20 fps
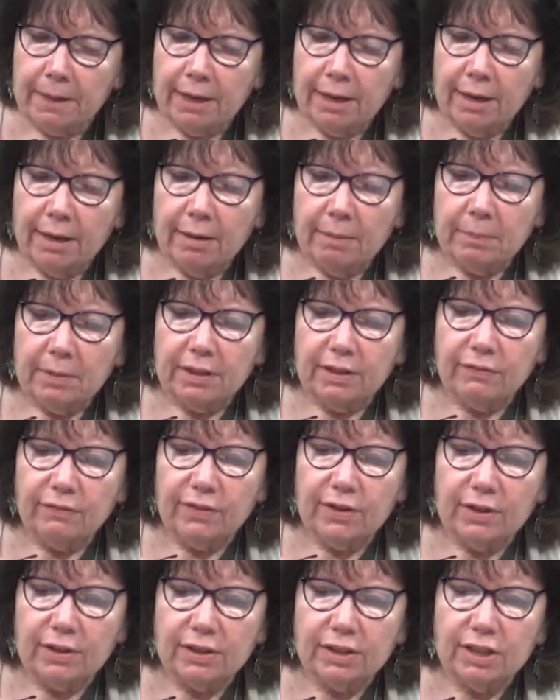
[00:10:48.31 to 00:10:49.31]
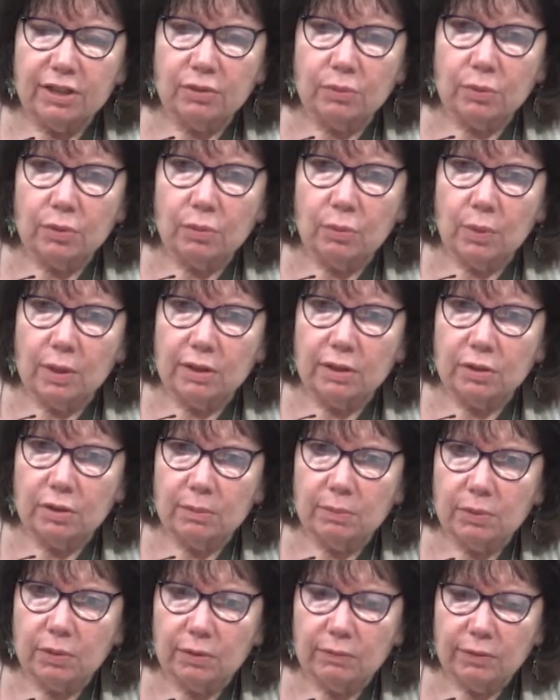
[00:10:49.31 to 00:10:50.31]
But the Pharisees were the ones who
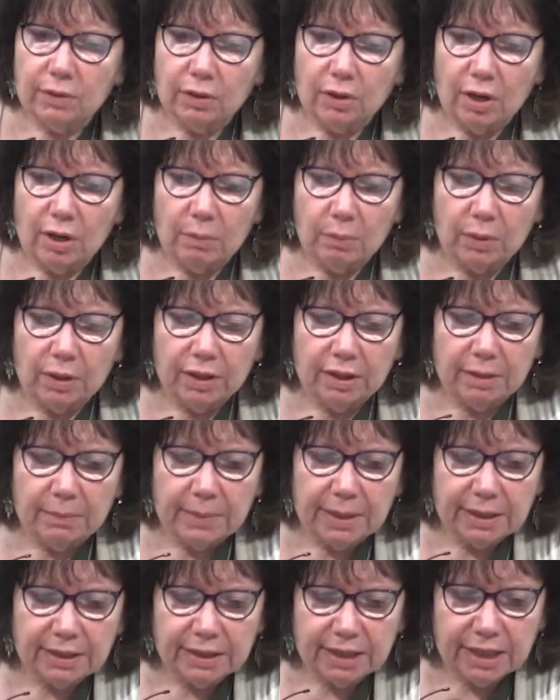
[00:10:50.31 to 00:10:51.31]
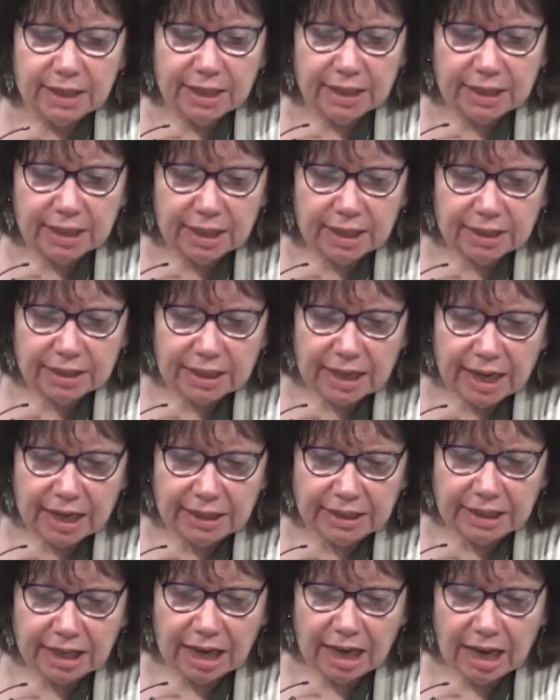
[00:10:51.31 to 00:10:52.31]
observed the law. And what did the man say he does? I
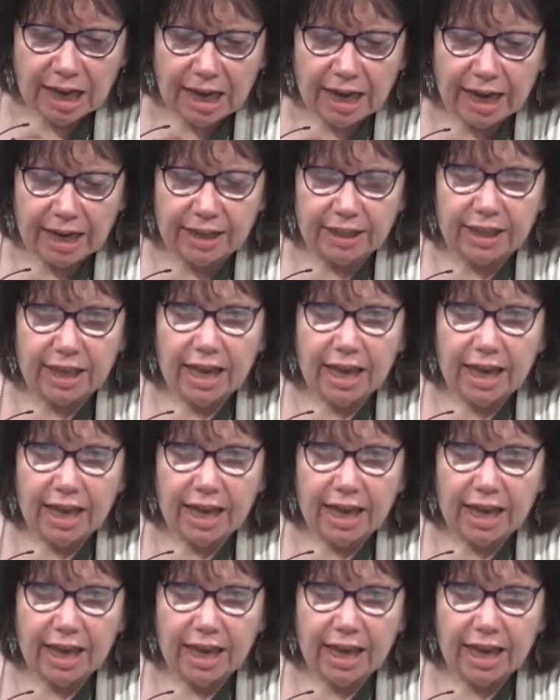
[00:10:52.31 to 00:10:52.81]
tithe.